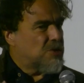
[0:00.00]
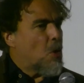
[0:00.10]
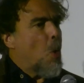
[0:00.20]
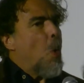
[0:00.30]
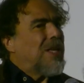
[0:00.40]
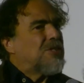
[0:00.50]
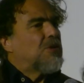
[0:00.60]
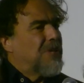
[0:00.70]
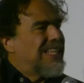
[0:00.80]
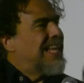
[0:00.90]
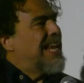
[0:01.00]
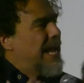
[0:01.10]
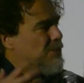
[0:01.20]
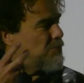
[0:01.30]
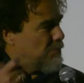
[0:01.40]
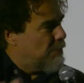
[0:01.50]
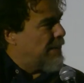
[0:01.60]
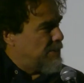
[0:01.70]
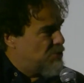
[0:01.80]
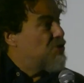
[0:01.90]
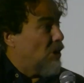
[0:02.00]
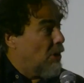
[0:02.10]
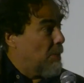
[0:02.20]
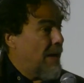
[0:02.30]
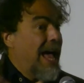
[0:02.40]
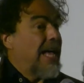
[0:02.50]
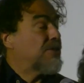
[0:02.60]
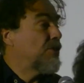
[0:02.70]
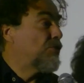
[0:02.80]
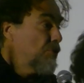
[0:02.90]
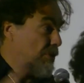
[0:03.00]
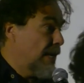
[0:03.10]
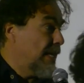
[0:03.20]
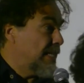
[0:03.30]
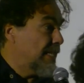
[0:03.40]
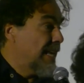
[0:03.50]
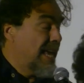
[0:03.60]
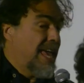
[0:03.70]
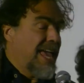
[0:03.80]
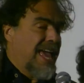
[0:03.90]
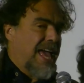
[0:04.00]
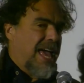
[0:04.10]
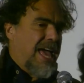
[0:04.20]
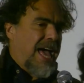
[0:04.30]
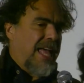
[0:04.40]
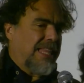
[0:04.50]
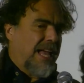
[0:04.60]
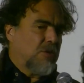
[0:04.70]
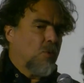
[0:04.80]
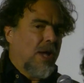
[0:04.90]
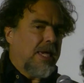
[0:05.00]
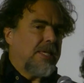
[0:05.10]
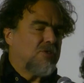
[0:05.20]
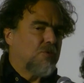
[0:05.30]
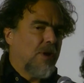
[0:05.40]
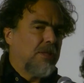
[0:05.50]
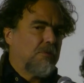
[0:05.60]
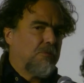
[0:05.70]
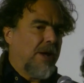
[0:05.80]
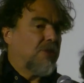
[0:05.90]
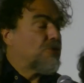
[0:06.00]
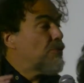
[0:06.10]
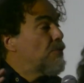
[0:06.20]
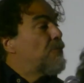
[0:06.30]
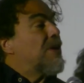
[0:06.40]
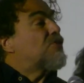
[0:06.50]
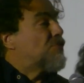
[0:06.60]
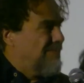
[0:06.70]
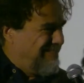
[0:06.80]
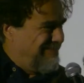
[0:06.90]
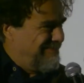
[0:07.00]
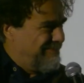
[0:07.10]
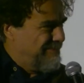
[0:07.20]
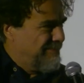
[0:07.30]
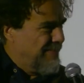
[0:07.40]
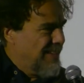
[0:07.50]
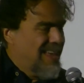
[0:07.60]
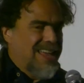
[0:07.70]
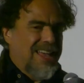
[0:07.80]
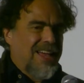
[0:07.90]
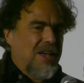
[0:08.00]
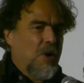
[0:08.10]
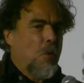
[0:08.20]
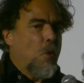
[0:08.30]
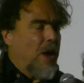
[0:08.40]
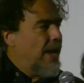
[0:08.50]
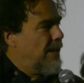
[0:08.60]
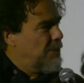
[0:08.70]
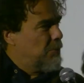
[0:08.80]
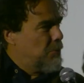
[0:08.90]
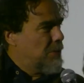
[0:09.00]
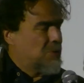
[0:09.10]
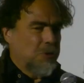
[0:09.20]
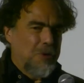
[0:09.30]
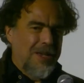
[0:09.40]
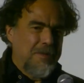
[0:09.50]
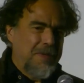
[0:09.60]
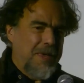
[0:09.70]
he's questioning the nature of his job as a journalist, and that's why he's trying to find through fiction a way to do it. So